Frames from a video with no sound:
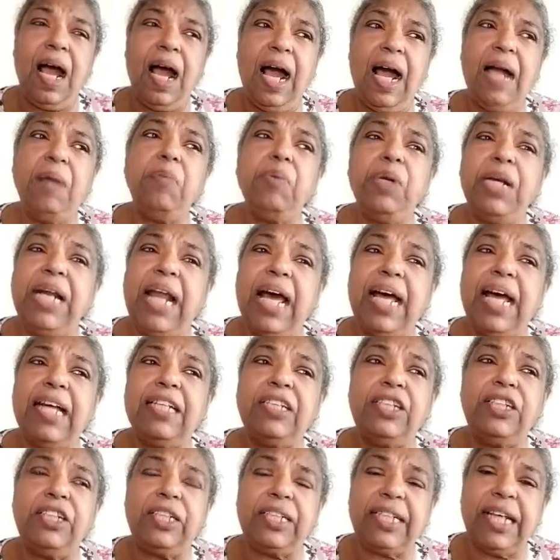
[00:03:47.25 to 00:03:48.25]
I would like
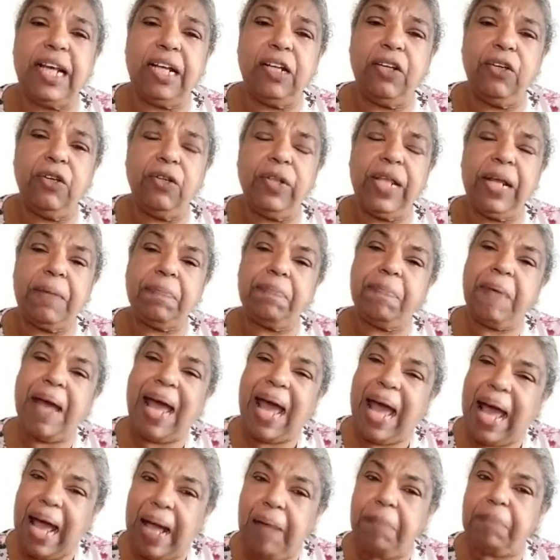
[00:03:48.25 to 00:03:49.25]
to tell you that
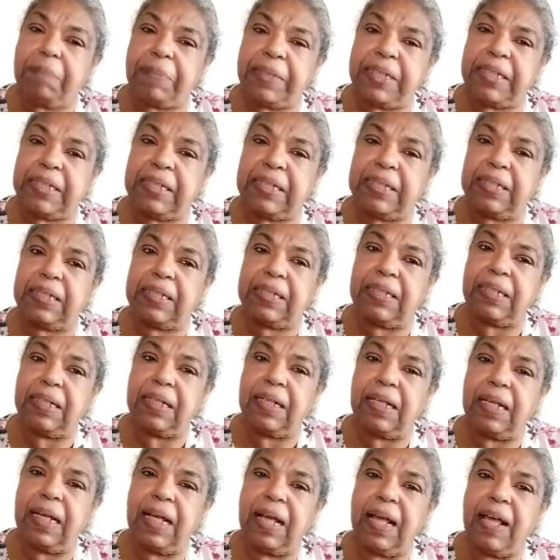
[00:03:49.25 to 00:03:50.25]
perhaps
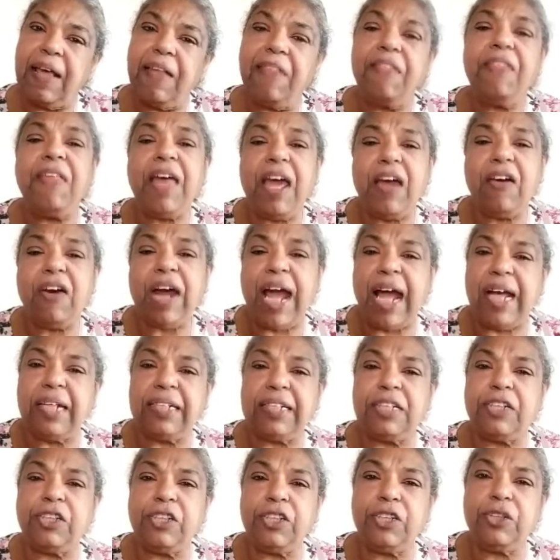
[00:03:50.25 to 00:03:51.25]
their
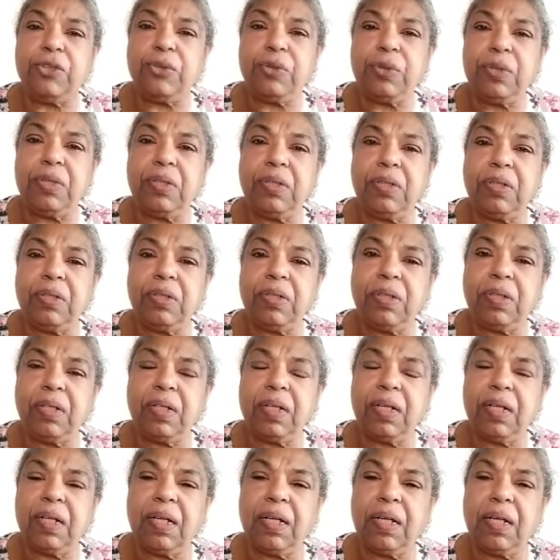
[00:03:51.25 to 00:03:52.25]
attitude
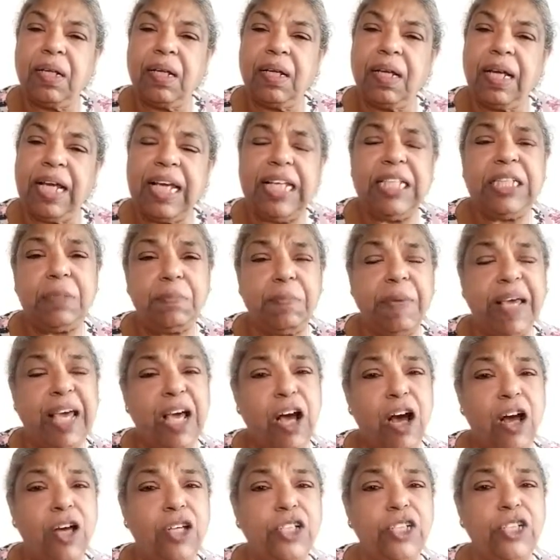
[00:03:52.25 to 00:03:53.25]
is
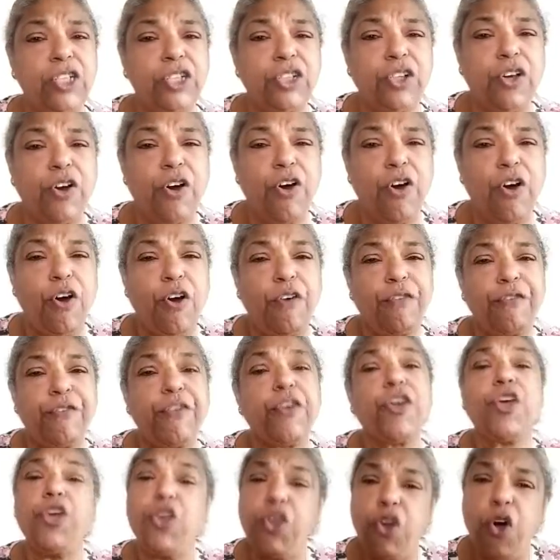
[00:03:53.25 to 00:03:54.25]
because of
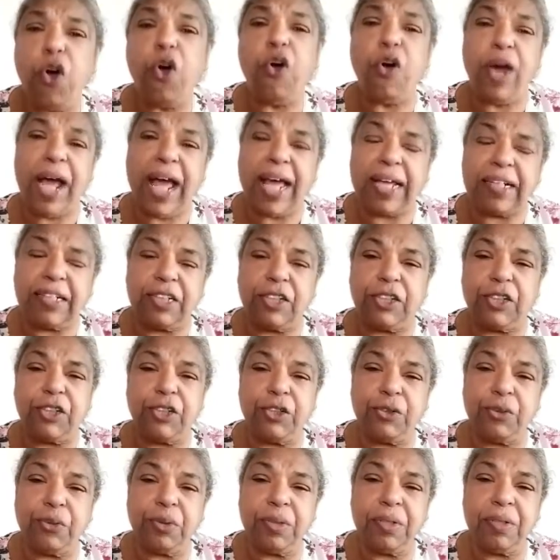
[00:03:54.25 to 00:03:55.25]
your
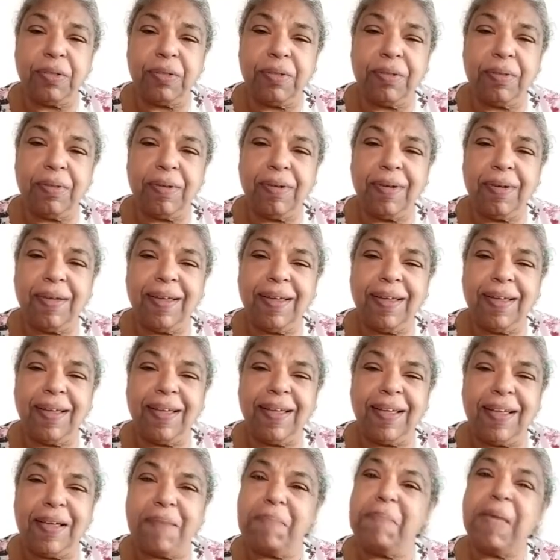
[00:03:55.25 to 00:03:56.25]
attitude
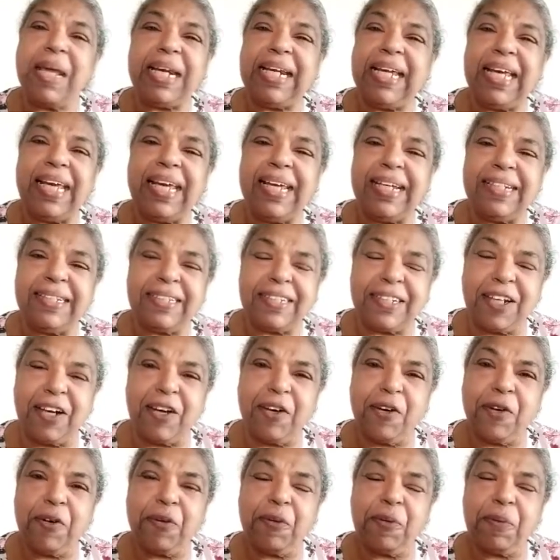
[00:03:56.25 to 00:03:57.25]
many years
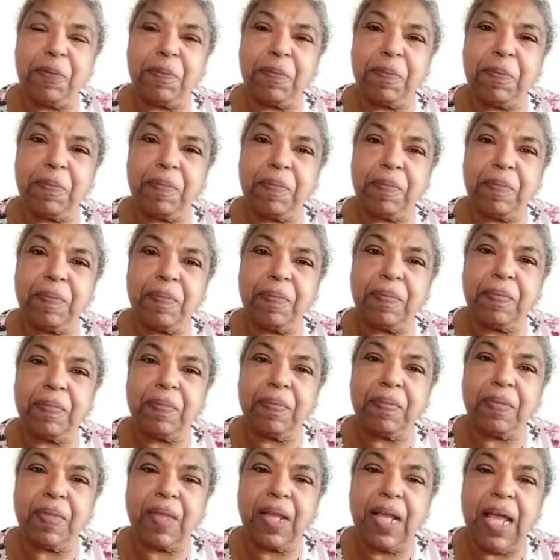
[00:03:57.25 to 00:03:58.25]
ago.
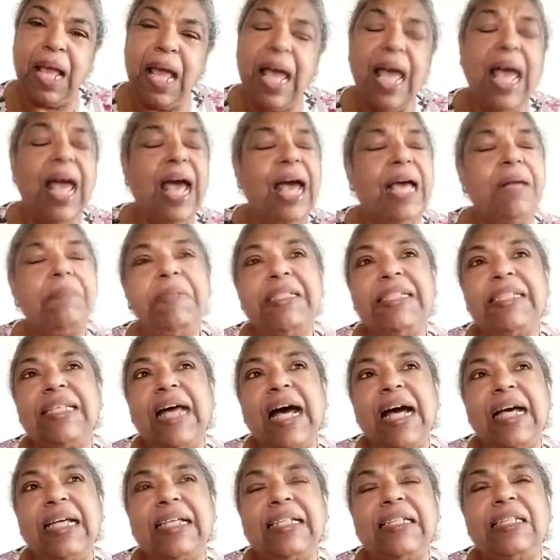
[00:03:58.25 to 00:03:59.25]
And
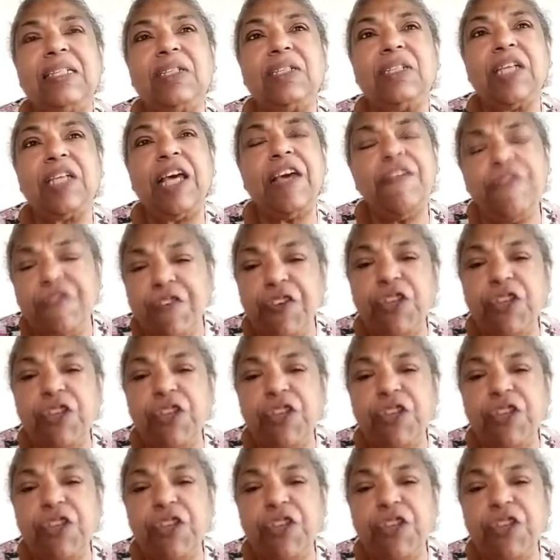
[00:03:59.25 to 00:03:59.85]
besides, if